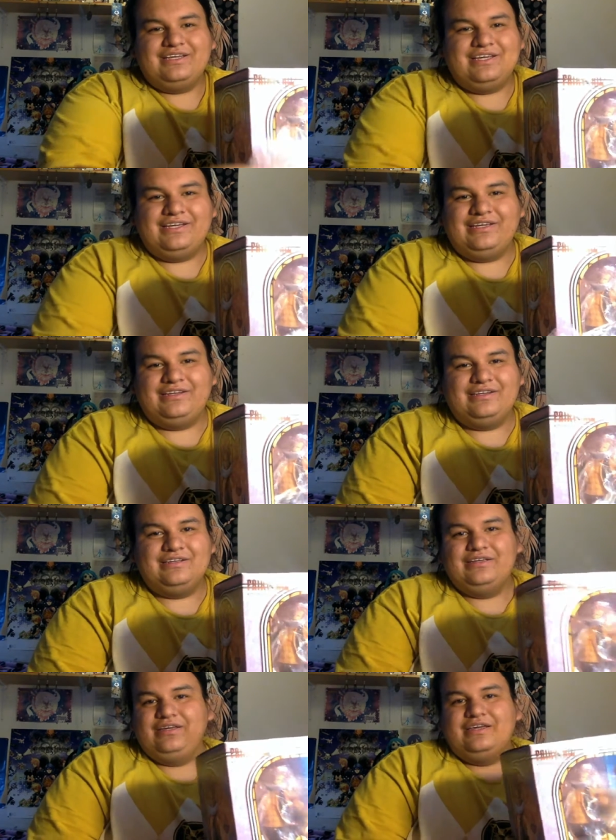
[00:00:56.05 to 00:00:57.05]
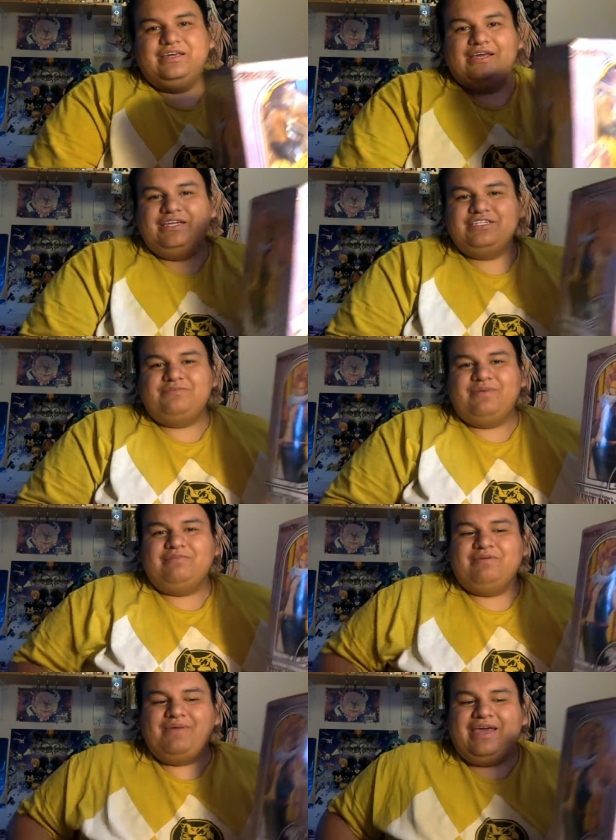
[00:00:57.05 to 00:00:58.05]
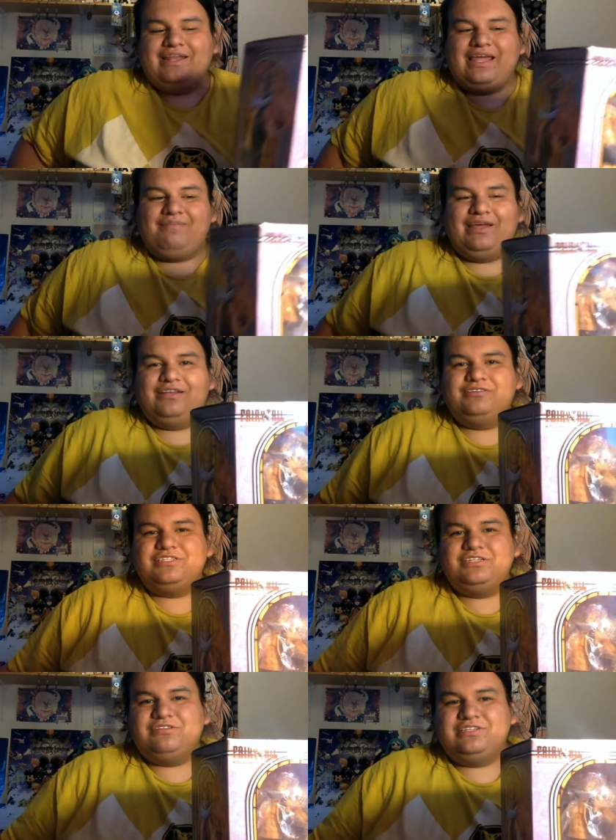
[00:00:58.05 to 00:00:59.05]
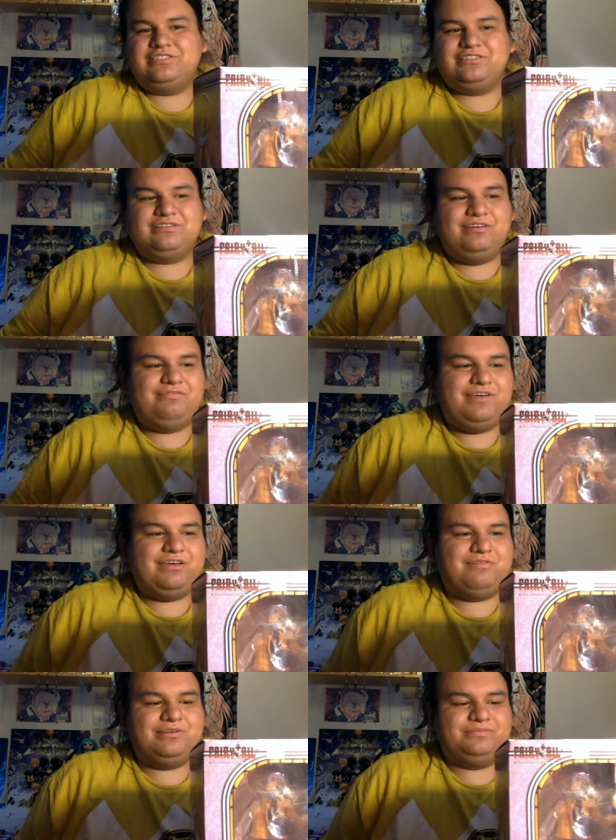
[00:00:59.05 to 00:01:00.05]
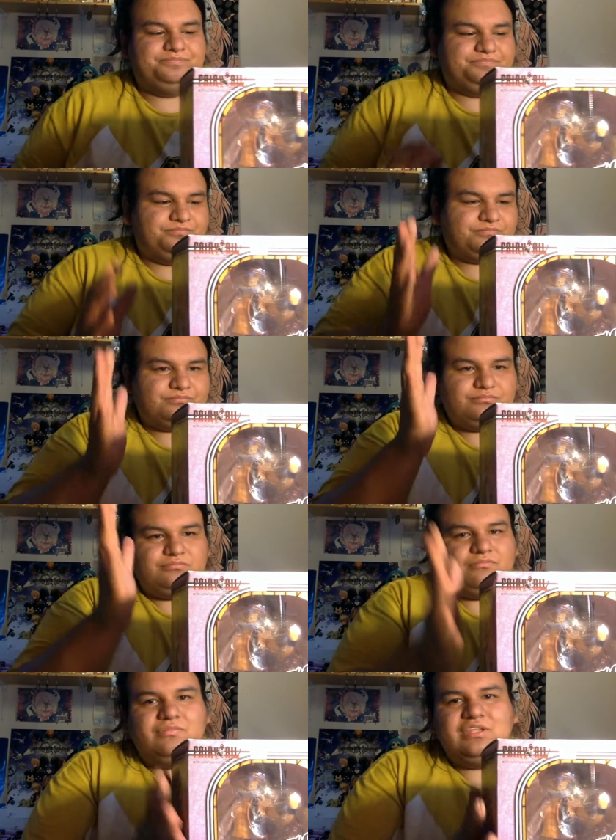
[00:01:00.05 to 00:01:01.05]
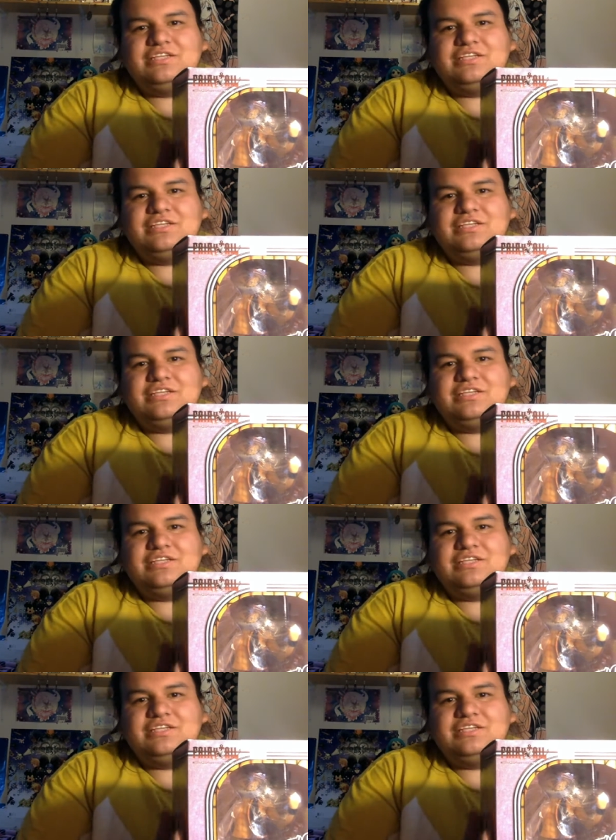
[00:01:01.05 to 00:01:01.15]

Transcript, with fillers: and it just made me mad that my Lucy is a one.